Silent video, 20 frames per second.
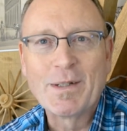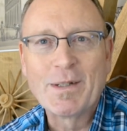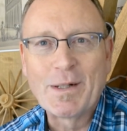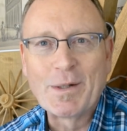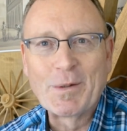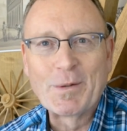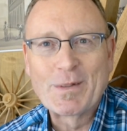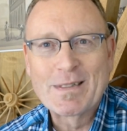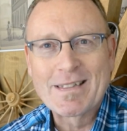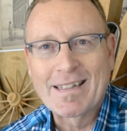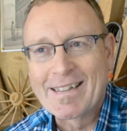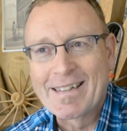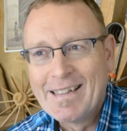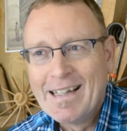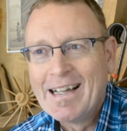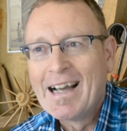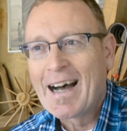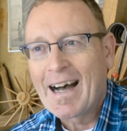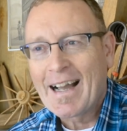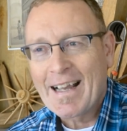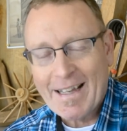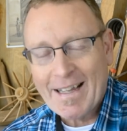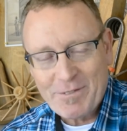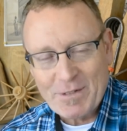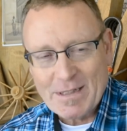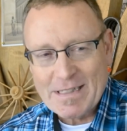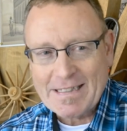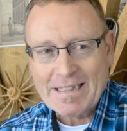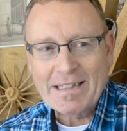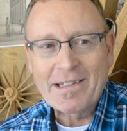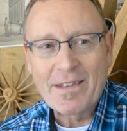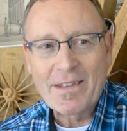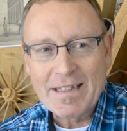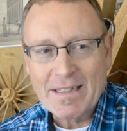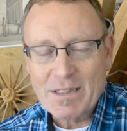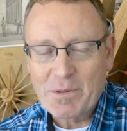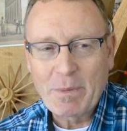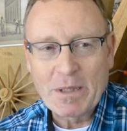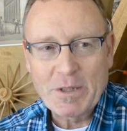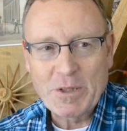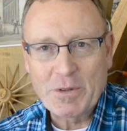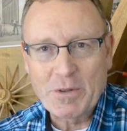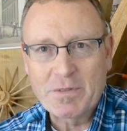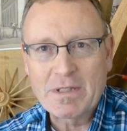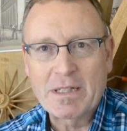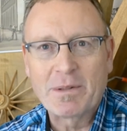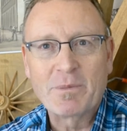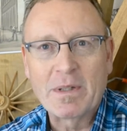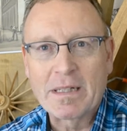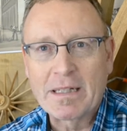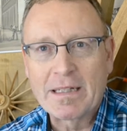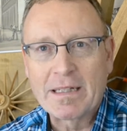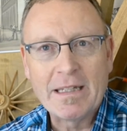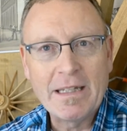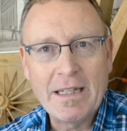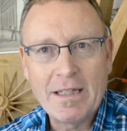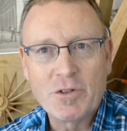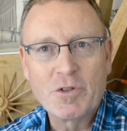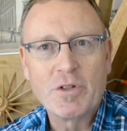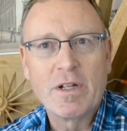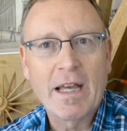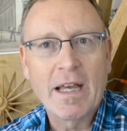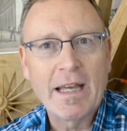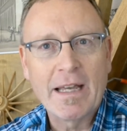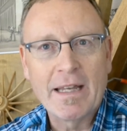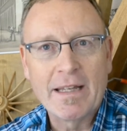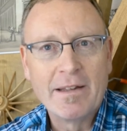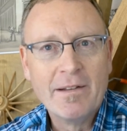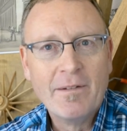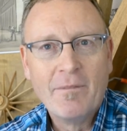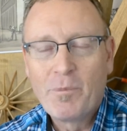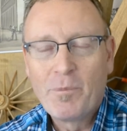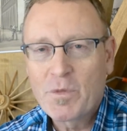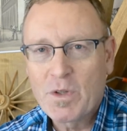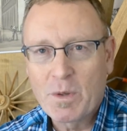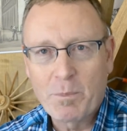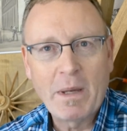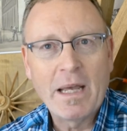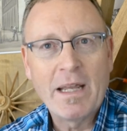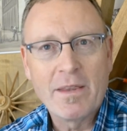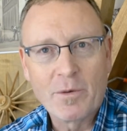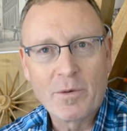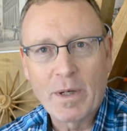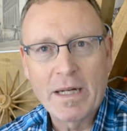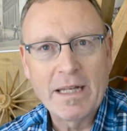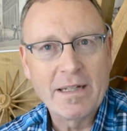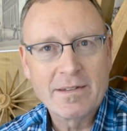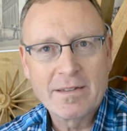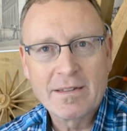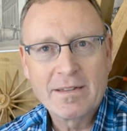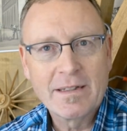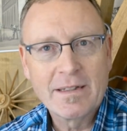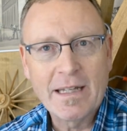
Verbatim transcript: You know, it's like I have to sell this much of something each day to pay the rent,